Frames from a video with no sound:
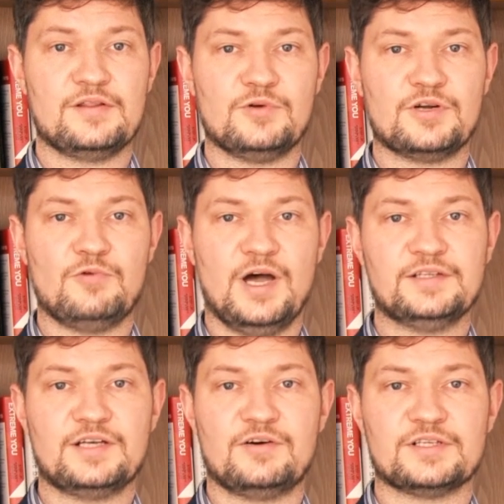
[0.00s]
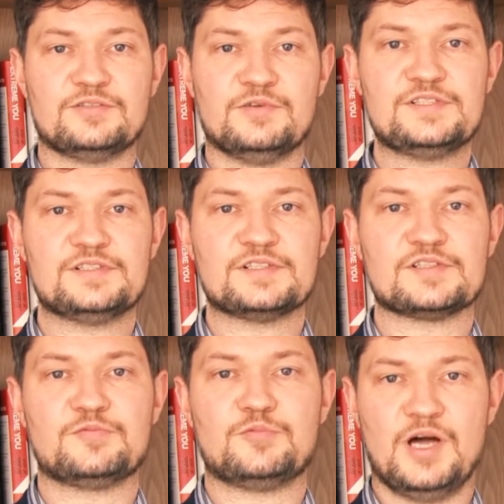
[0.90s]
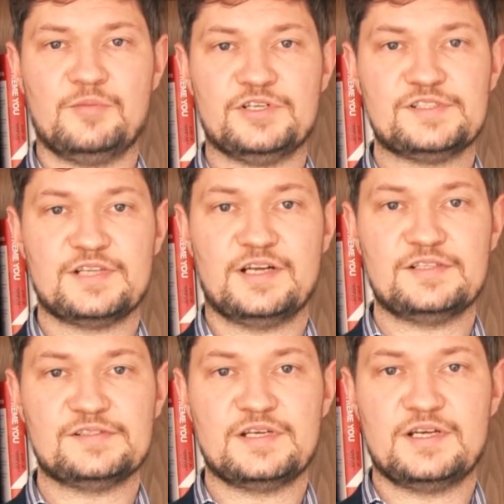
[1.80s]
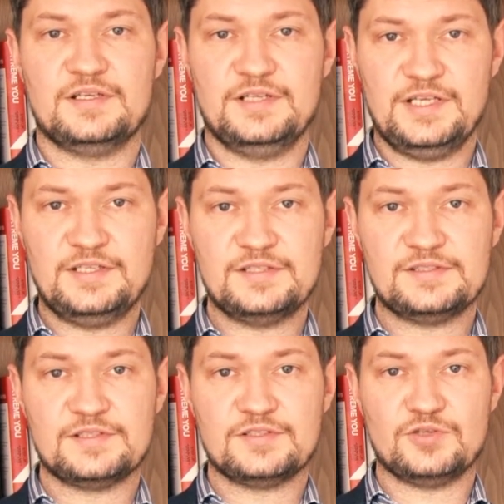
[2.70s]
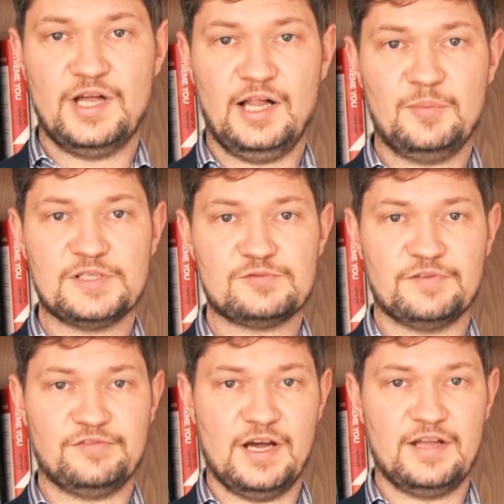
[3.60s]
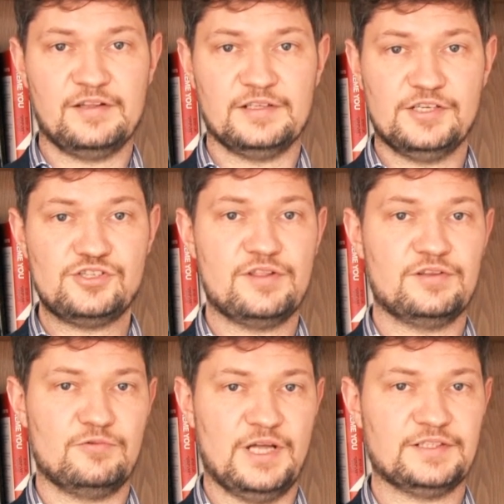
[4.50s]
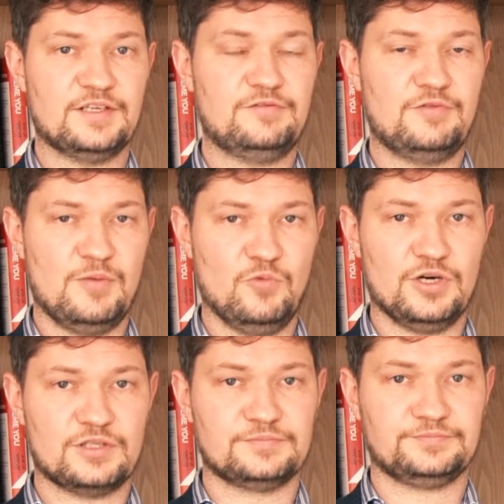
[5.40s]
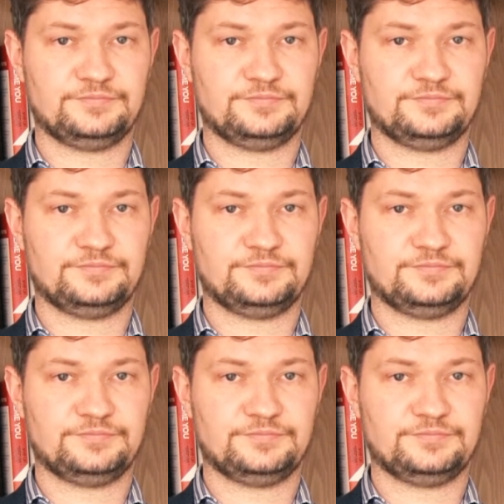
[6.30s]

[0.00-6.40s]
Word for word: the required characteristics of primary studies needed to help us refine the initial theoretical framework.